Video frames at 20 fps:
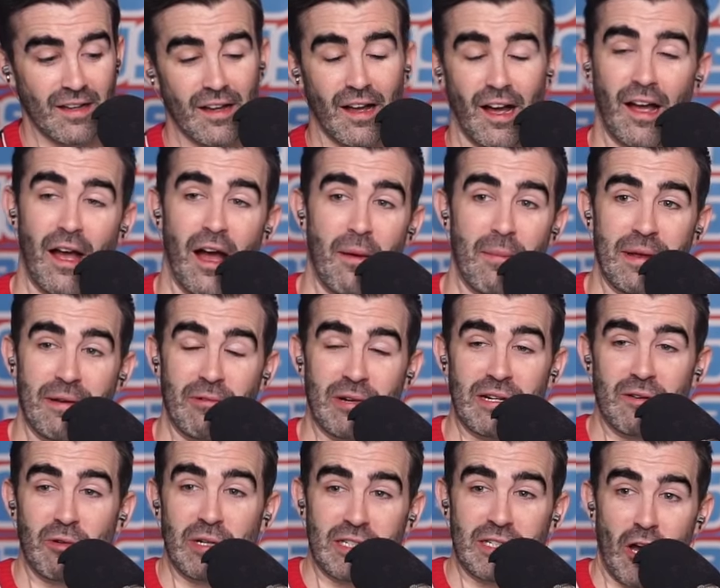I
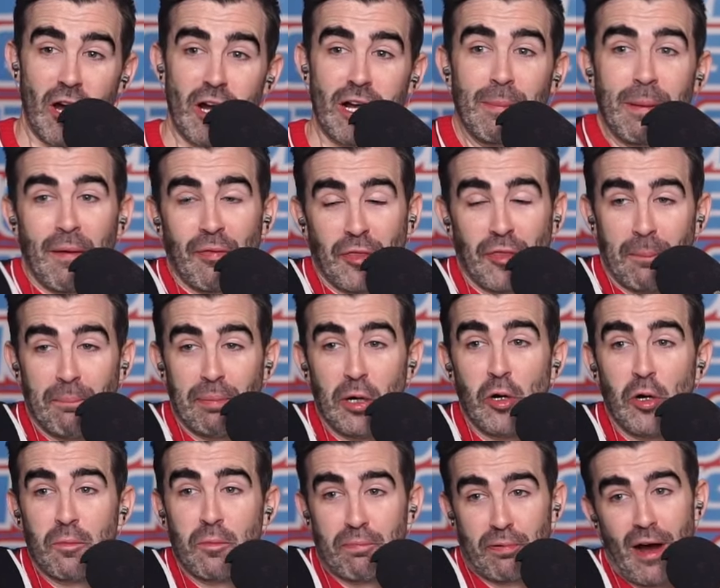mean, we talk about the
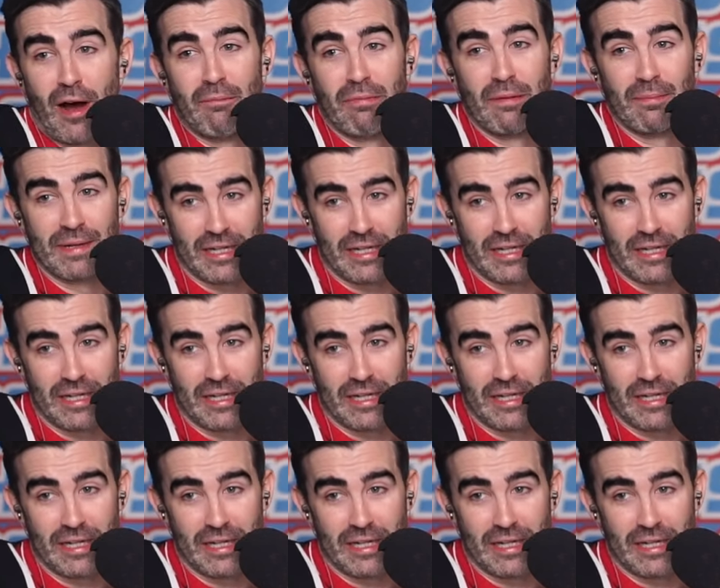poo problem.